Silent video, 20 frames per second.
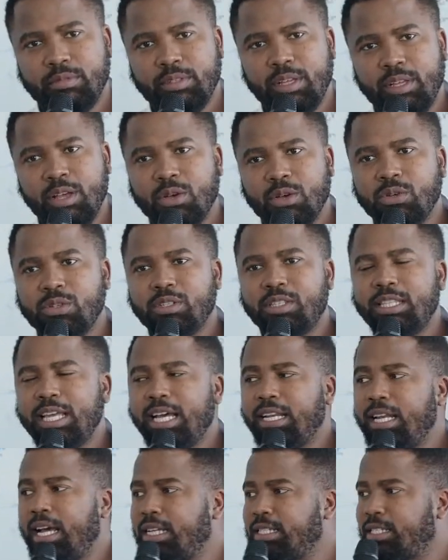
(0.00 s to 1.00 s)
Because that
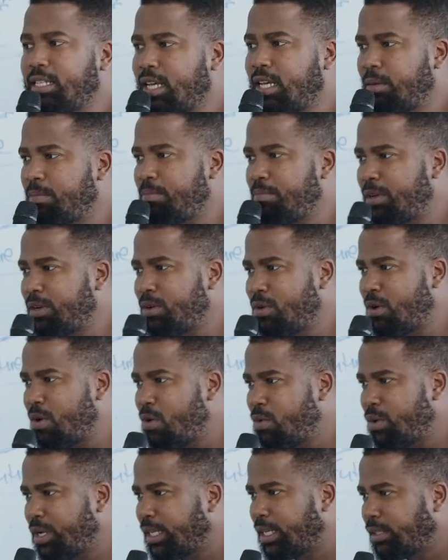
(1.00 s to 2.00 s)
has kept me
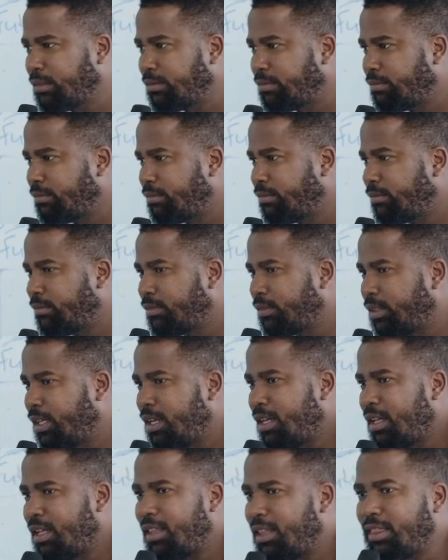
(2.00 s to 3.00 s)
going.
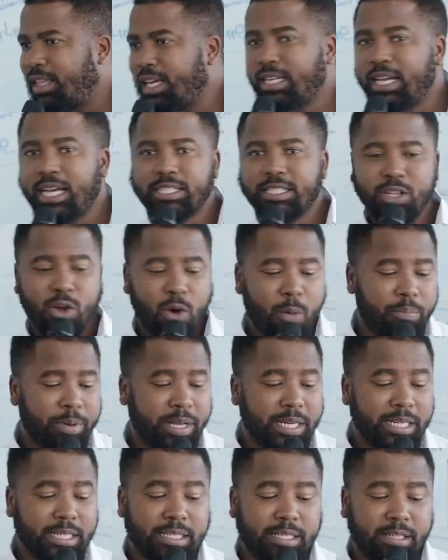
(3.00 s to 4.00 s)
That has
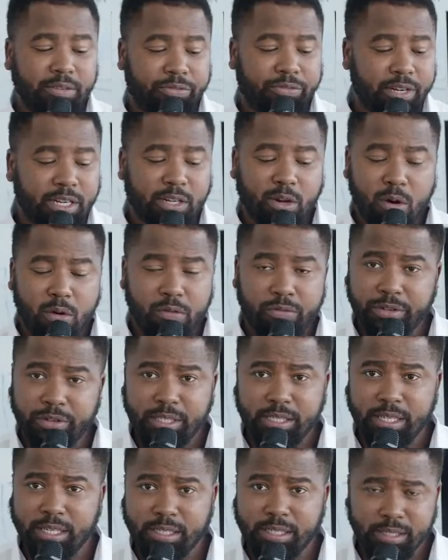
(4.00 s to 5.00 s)
opened different
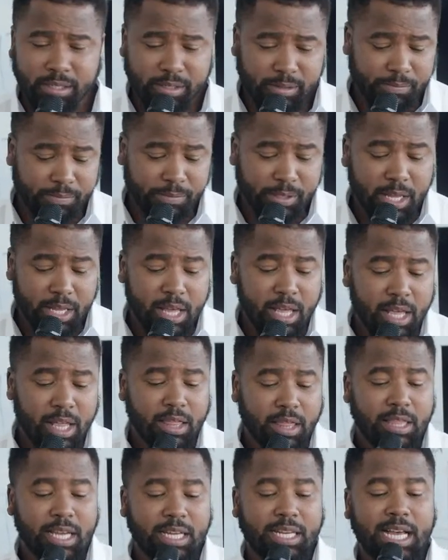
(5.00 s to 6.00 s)
offices.
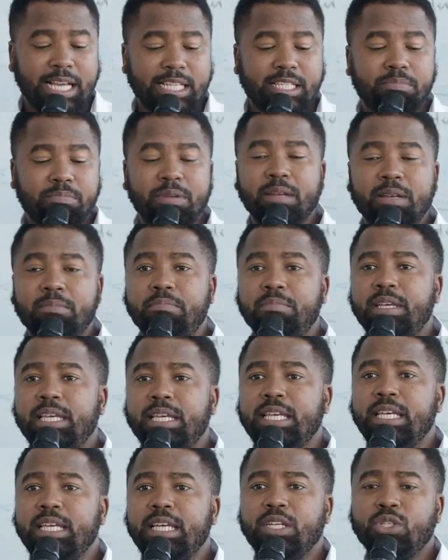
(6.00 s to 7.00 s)
That has made
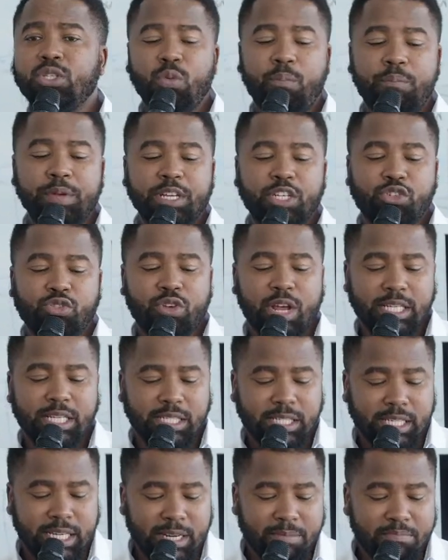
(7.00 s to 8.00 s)
me to be
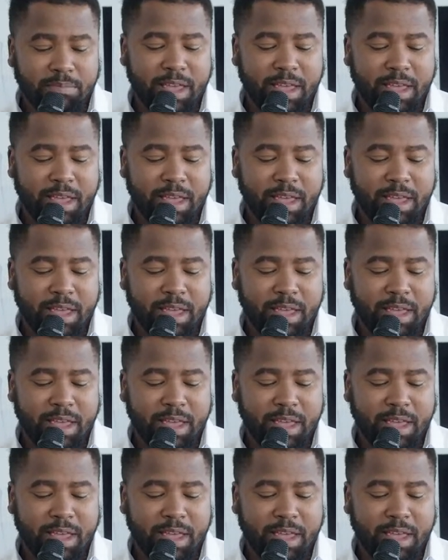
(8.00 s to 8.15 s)
trusted by